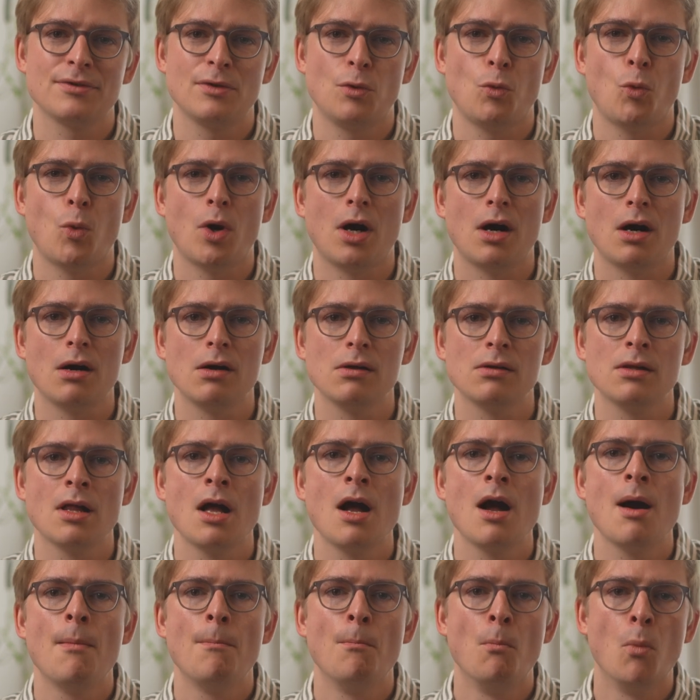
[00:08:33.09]
while
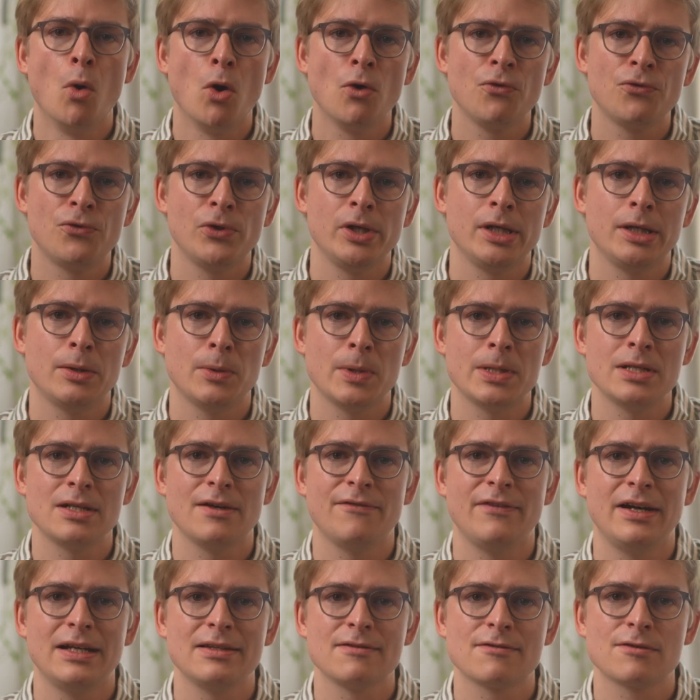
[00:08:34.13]
more frequent
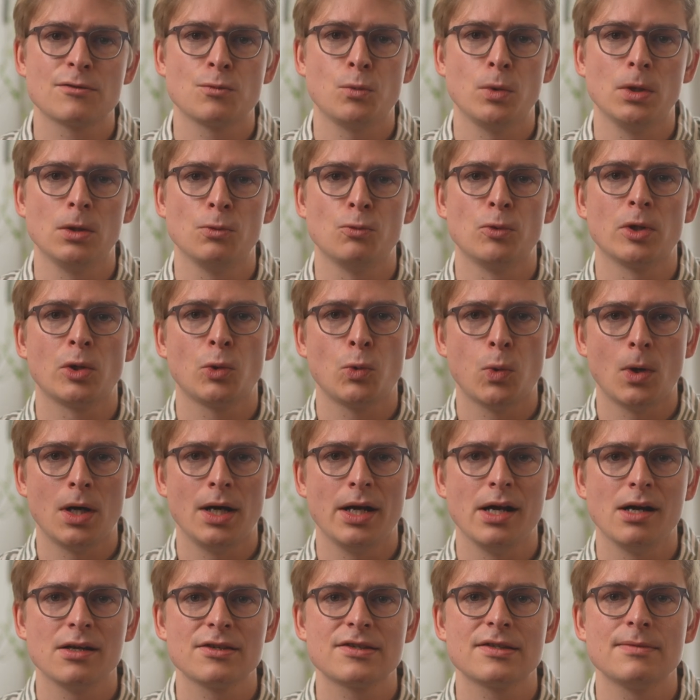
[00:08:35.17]
events will
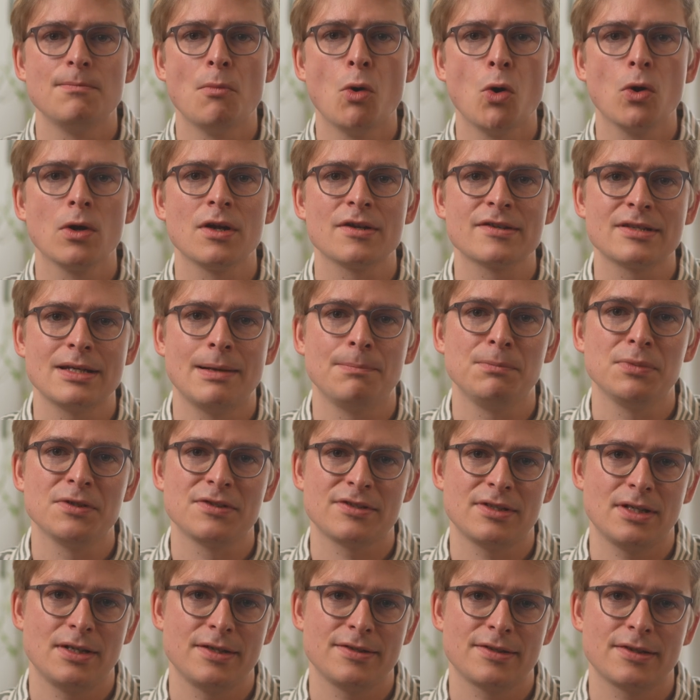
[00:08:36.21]
require smaller sample
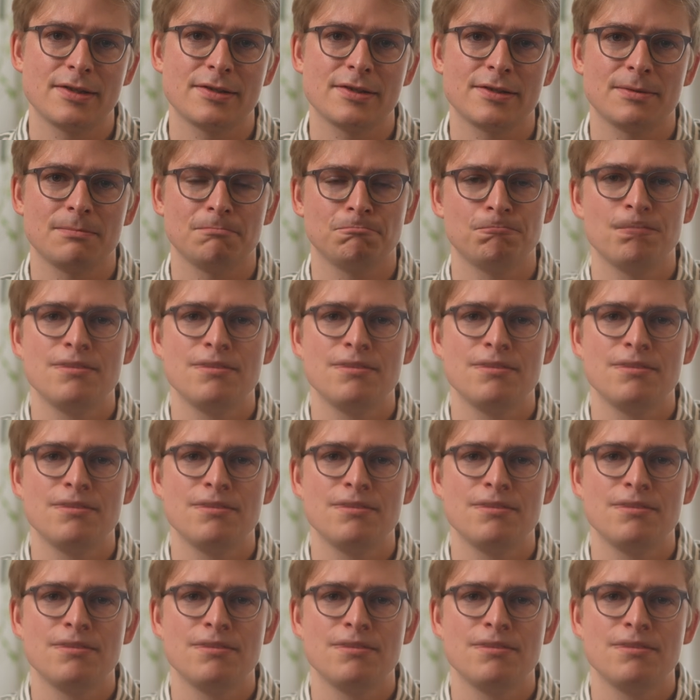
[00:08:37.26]
sizes.